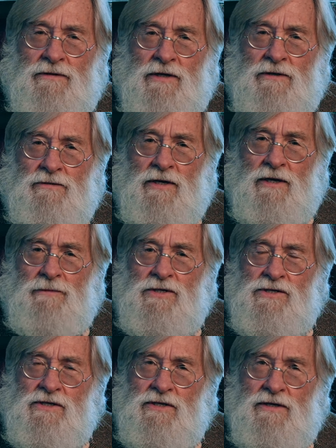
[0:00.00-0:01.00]
that, that can be
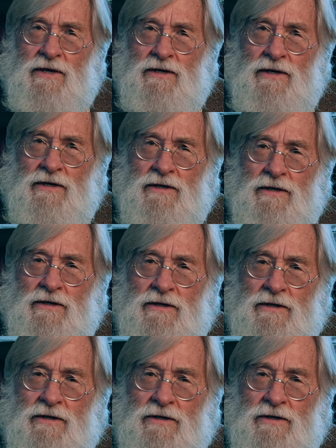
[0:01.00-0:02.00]
seen
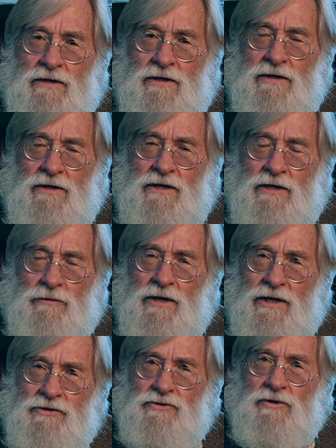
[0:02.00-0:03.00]
in a
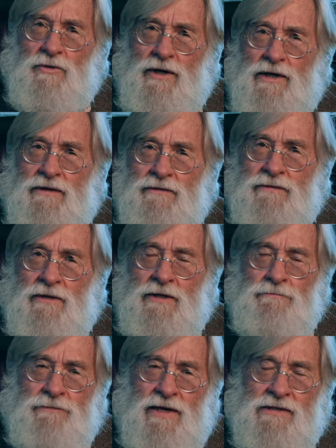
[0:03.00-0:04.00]
relational way
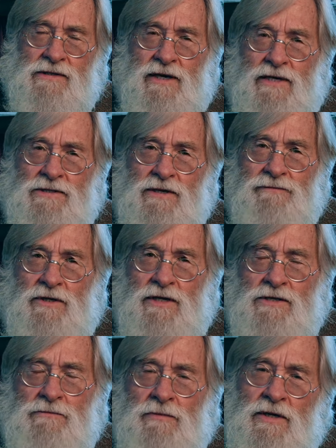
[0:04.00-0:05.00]
that's the kind of stuff that
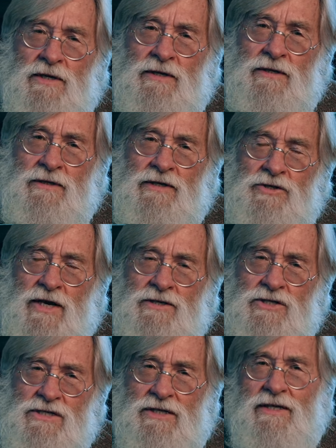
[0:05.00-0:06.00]
doesn't, it
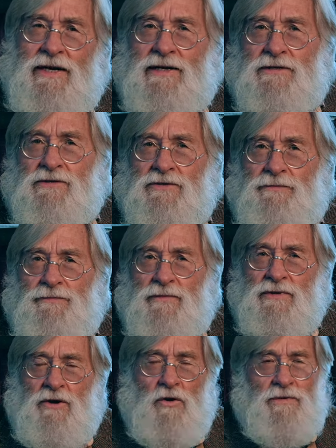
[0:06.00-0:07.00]
changes less.
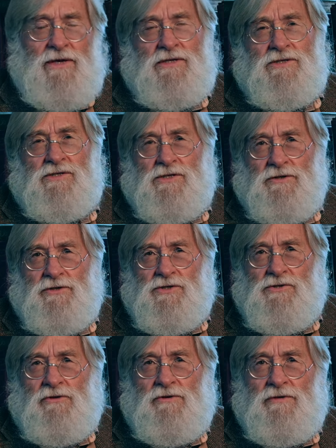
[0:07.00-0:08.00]
The whole thing is still
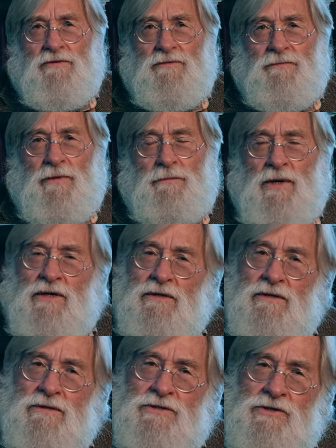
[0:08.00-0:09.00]
distorted,
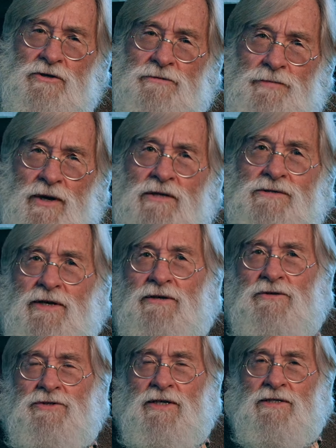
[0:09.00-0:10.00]
but certain parts of that
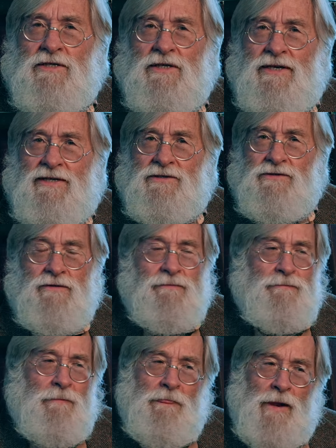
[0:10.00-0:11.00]
are changed less.
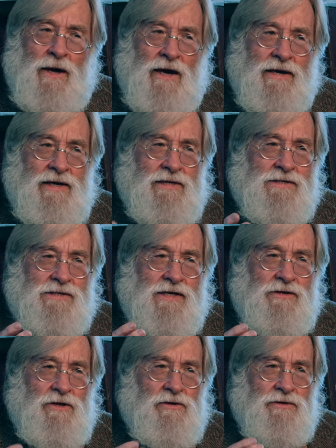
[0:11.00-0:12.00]
I can't
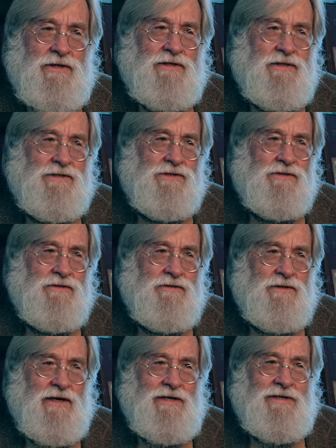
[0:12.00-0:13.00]
say though that it's
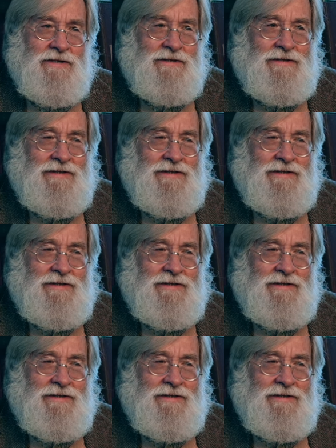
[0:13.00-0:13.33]
that I,